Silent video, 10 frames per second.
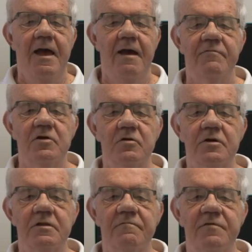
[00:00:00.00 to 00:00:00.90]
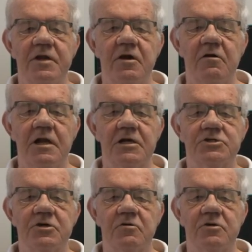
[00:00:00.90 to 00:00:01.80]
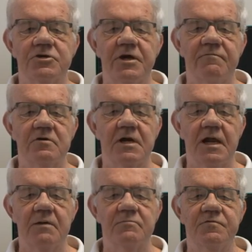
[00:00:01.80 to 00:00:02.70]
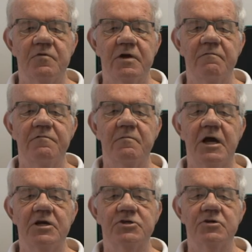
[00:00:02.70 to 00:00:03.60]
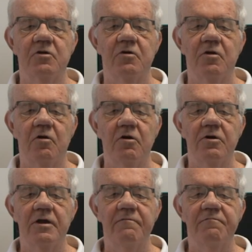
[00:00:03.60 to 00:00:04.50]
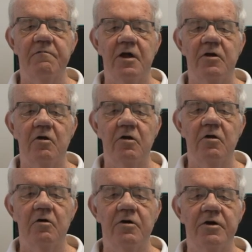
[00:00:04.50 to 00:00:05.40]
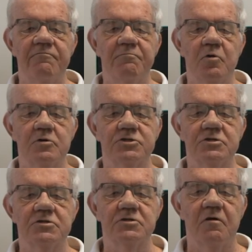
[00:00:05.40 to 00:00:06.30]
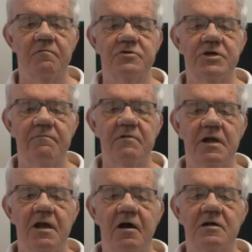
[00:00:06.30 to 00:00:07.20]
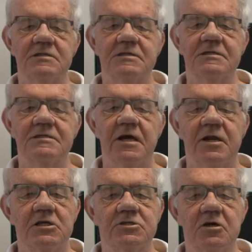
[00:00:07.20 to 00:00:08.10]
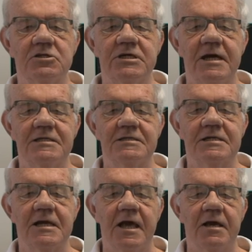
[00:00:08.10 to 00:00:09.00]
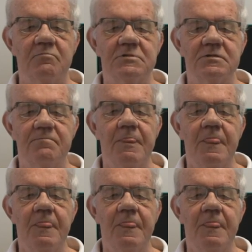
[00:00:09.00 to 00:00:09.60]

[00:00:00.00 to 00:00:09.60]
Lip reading: Have a look at the video lecture on travel claims for information on RF and non-RF portions of travel allowances and associated claims.